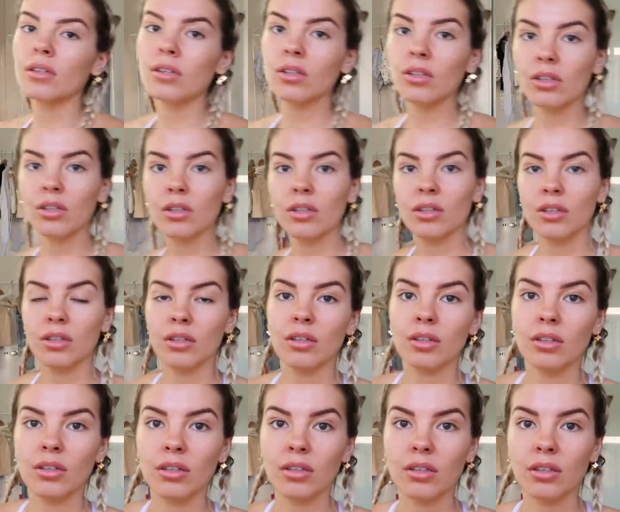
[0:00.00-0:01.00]
this.
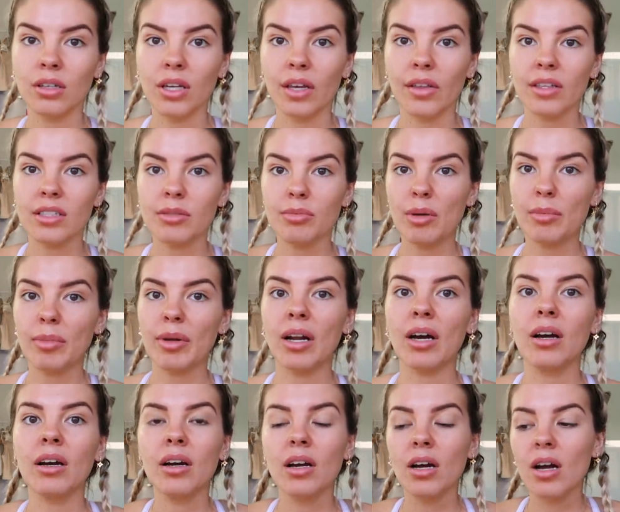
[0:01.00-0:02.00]
Yeah, that's a bit
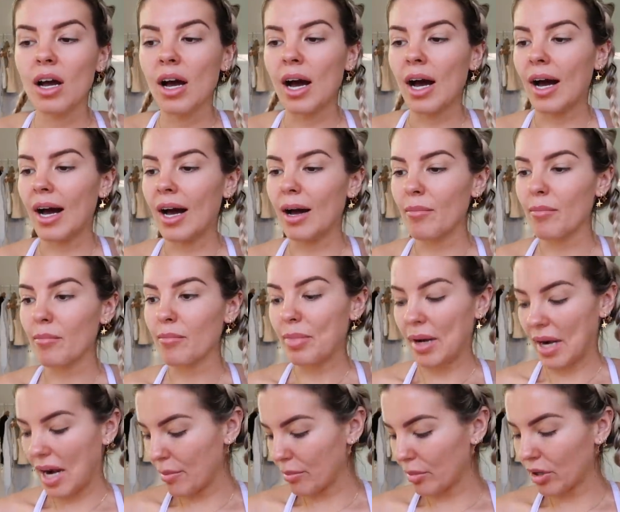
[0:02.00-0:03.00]
better. Um,
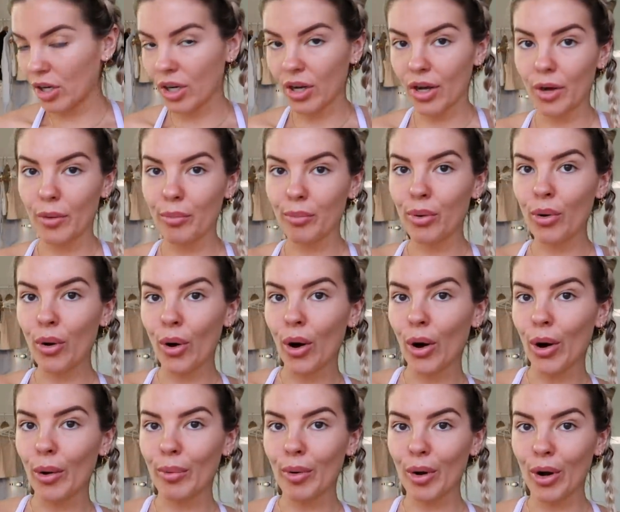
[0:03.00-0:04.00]
but I'm gonna
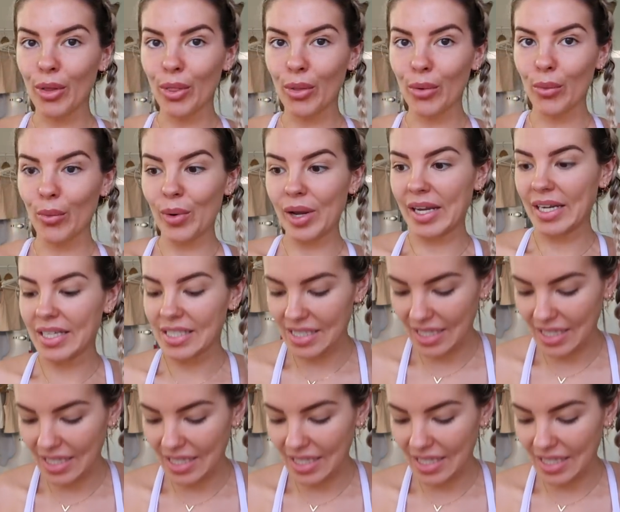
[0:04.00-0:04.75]
pop on the wig